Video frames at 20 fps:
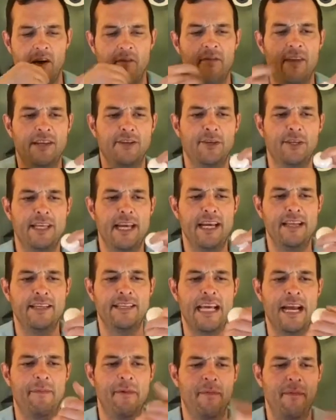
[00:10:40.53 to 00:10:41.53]
I'm gonna take this
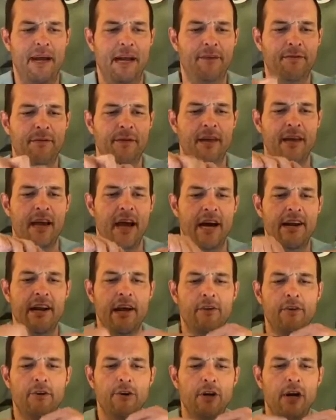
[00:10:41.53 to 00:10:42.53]
out of my mouth.
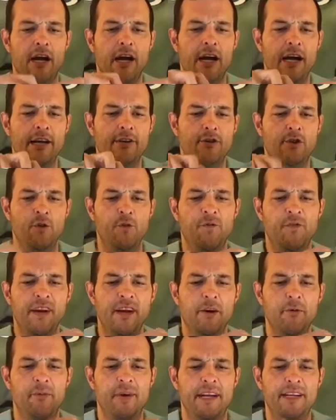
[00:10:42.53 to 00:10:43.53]
Another
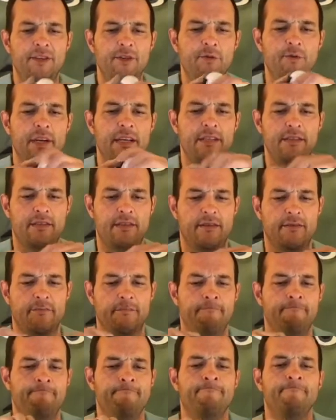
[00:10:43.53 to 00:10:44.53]
2-finger pinch twist.
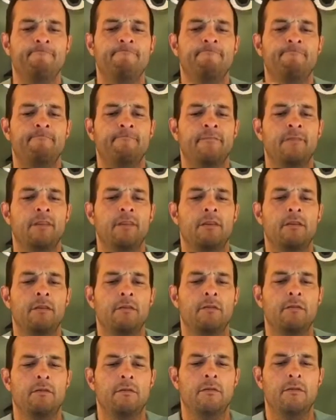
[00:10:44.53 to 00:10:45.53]

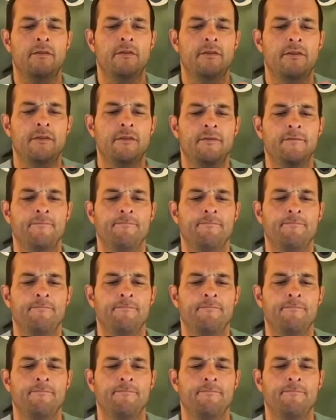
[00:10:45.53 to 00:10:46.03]
Right.